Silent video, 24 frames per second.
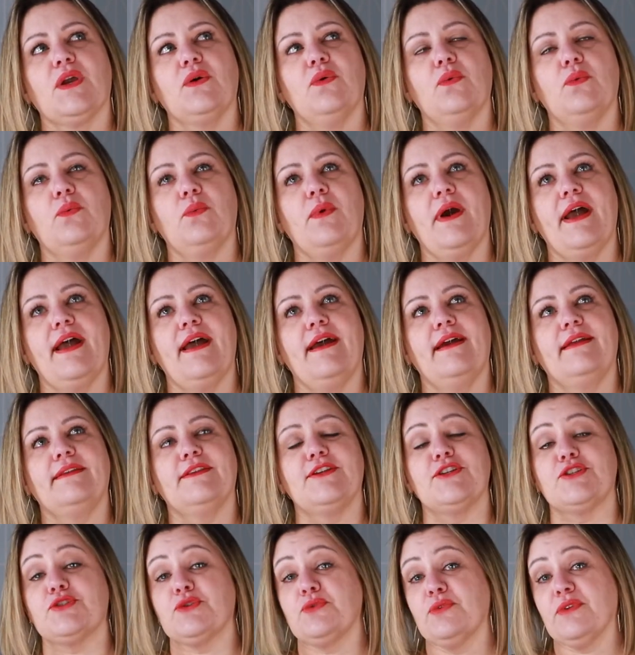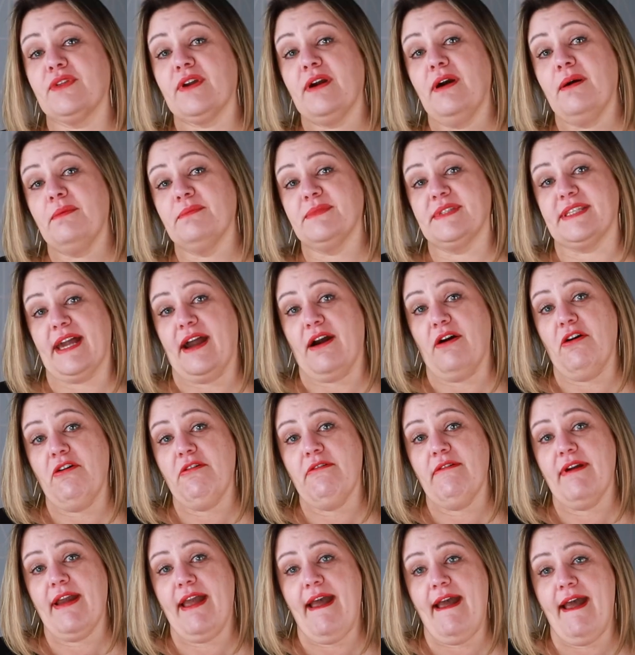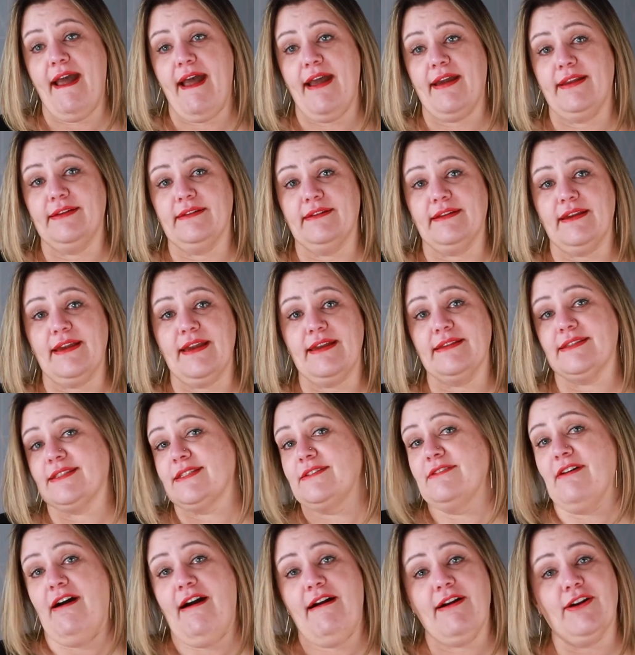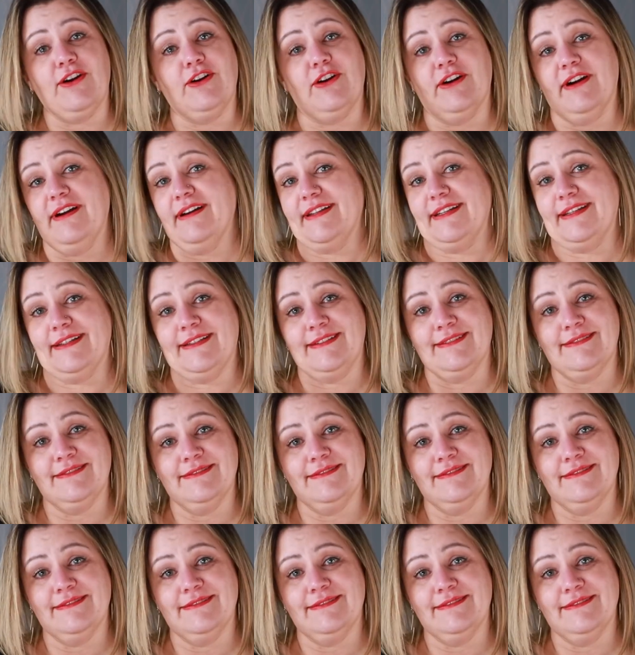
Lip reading: when the truth comes out and it's not good,